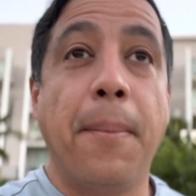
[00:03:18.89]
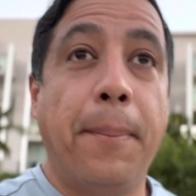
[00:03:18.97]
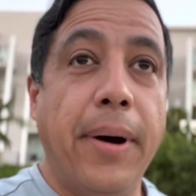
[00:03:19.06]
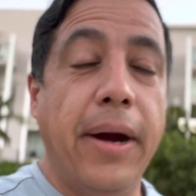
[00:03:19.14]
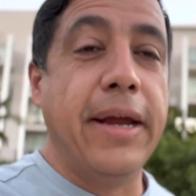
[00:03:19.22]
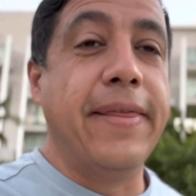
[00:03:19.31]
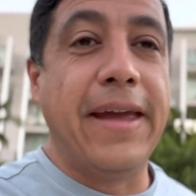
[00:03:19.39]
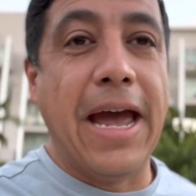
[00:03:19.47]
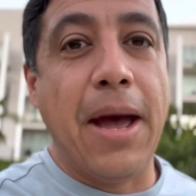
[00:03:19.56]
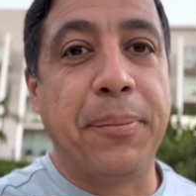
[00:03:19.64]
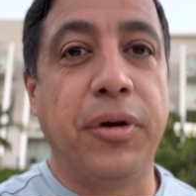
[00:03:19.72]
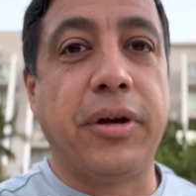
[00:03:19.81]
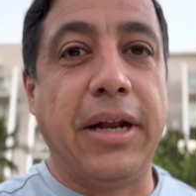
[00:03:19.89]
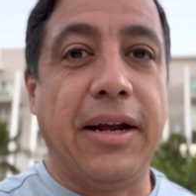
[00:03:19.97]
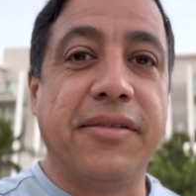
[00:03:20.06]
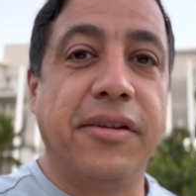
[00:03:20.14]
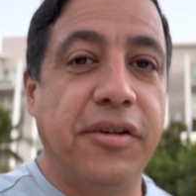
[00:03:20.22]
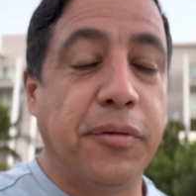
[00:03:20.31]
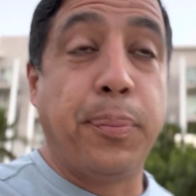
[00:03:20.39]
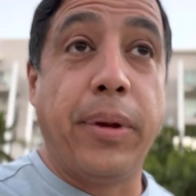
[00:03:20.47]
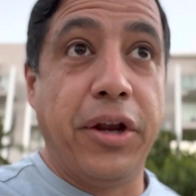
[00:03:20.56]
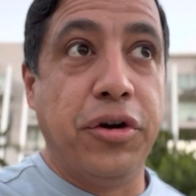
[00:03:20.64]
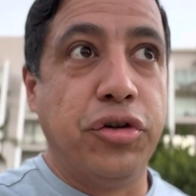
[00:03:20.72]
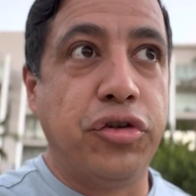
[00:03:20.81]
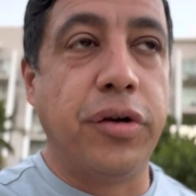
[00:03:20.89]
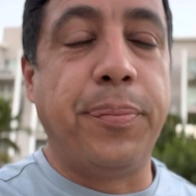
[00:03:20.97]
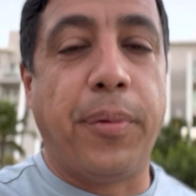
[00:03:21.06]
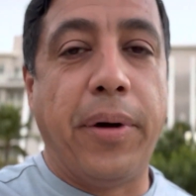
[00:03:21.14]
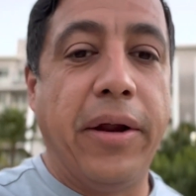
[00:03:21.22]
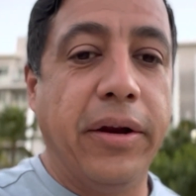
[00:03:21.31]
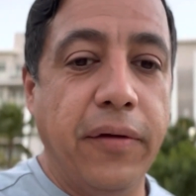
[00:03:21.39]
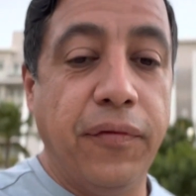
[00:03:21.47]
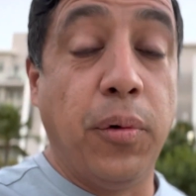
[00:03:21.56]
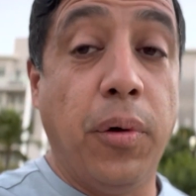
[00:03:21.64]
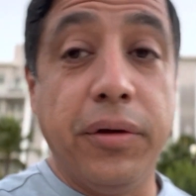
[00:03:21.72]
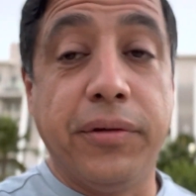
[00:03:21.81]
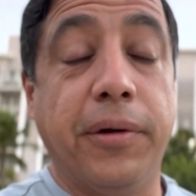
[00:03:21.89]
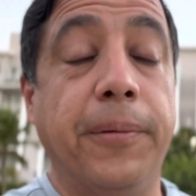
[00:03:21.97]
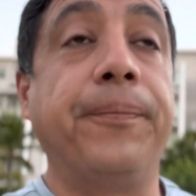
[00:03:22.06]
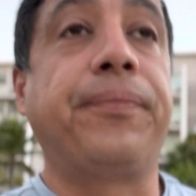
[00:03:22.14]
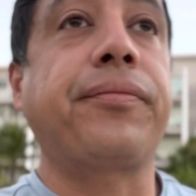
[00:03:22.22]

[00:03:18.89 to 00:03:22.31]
But in the app, you can actually just plan your trip around if you want to.